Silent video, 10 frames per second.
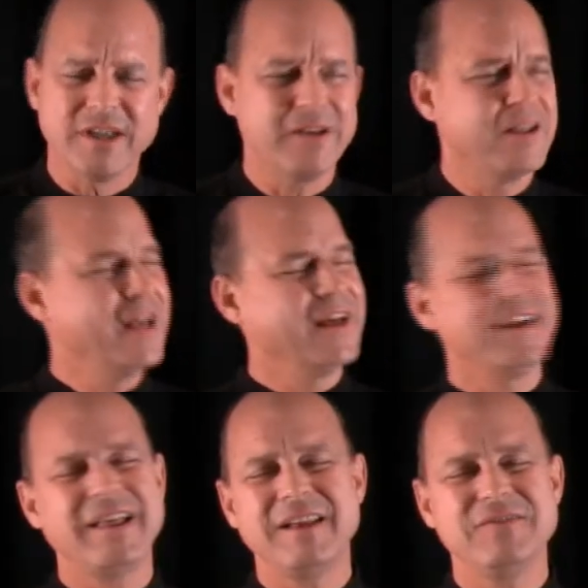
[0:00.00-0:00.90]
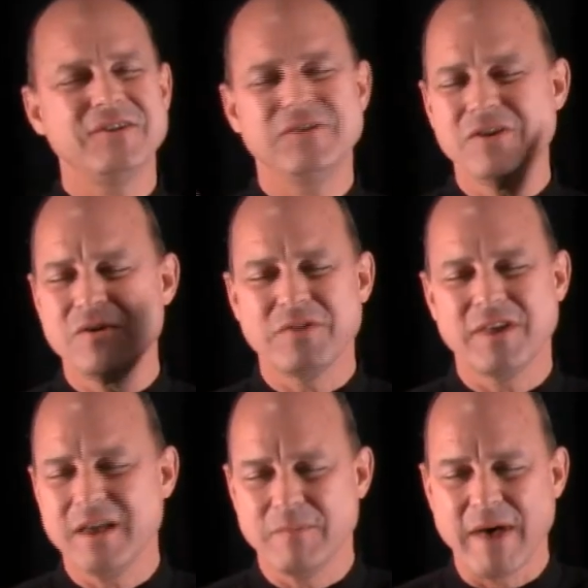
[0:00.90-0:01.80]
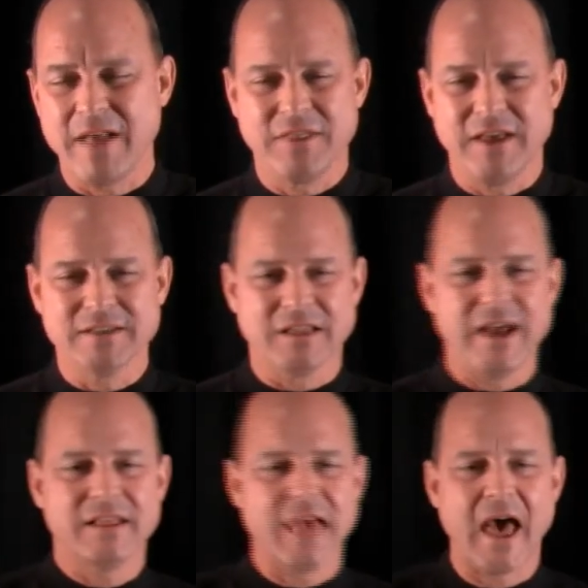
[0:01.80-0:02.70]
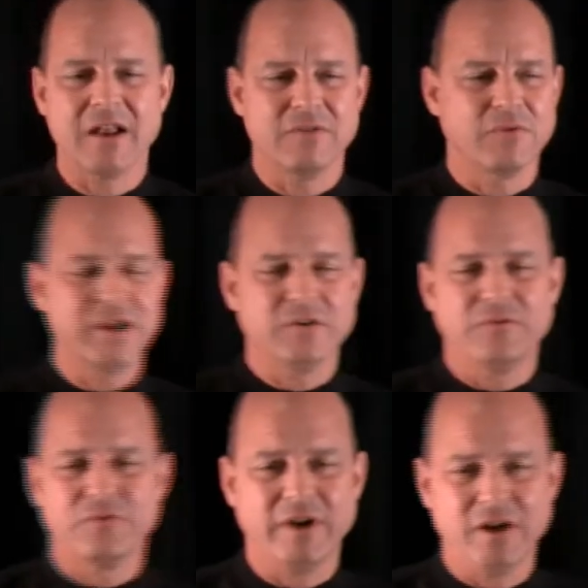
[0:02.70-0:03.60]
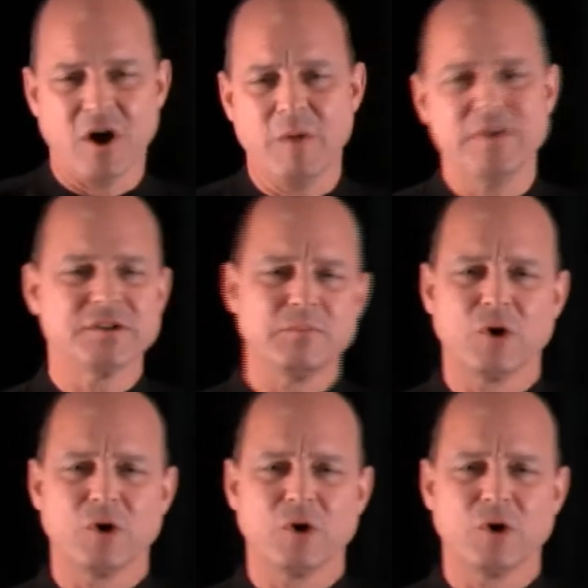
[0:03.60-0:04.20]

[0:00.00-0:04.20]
Now, a lot of you don't think about things like that, wrinkle-free garments and